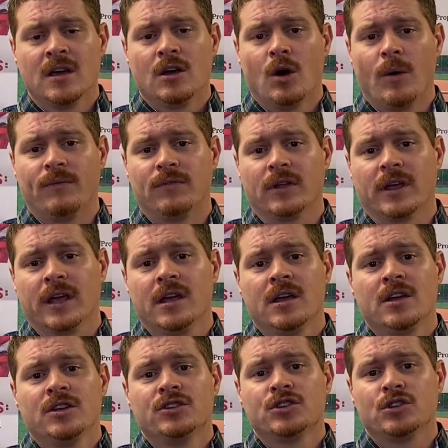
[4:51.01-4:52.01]
hopefully
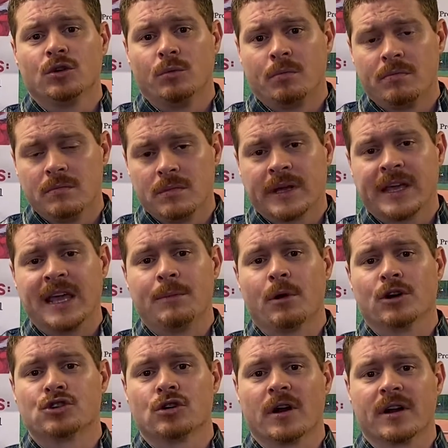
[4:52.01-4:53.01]
to keep
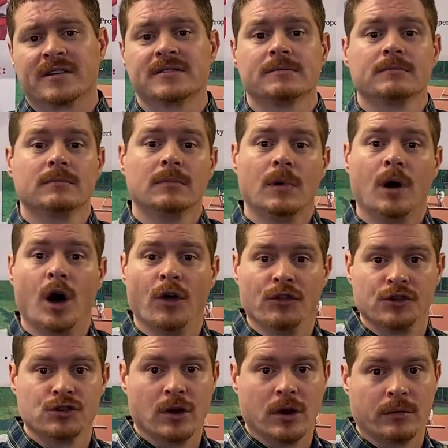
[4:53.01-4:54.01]
our trucks on the
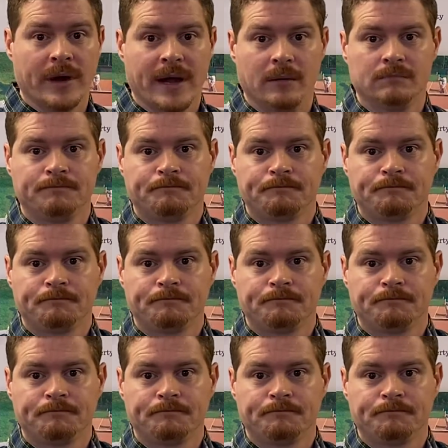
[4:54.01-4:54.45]
truck route.